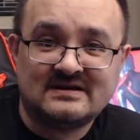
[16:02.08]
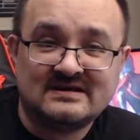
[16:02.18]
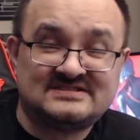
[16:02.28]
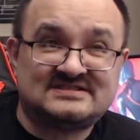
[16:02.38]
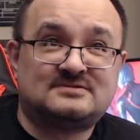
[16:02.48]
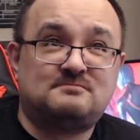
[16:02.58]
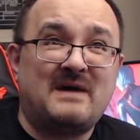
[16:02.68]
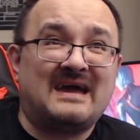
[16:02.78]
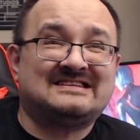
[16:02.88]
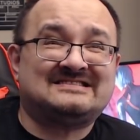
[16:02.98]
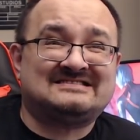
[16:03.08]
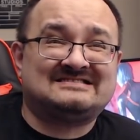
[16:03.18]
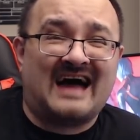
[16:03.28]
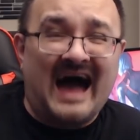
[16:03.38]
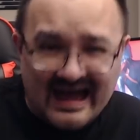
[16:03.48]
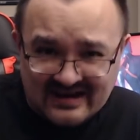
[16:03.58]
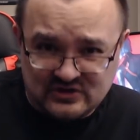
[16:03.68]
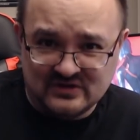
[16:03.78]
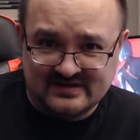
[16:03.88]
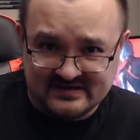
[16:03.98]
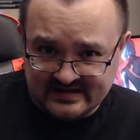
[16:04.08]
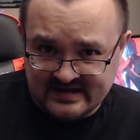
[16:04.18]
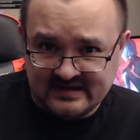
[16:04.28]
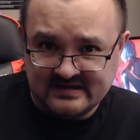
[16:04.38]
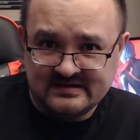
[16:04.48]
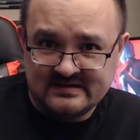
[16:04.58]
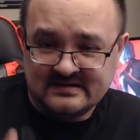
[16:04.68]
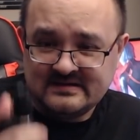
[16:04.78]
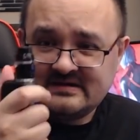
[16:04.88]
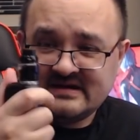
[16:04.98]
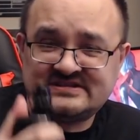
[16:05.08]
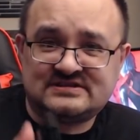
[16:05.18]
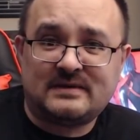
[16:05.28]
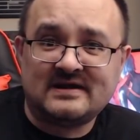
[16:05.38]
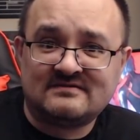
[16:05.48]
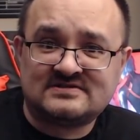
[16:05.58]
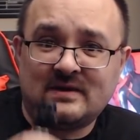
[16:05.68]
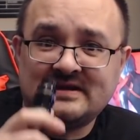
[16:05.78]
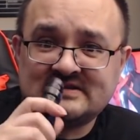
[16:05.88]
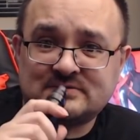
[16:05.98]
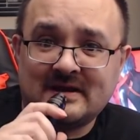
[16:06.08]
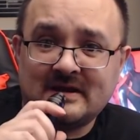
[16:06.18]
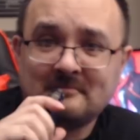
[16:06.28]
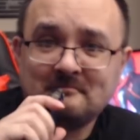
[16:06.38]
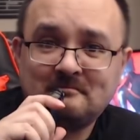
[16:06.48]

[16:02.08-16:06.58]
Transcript: spectacularly in spring of 2020.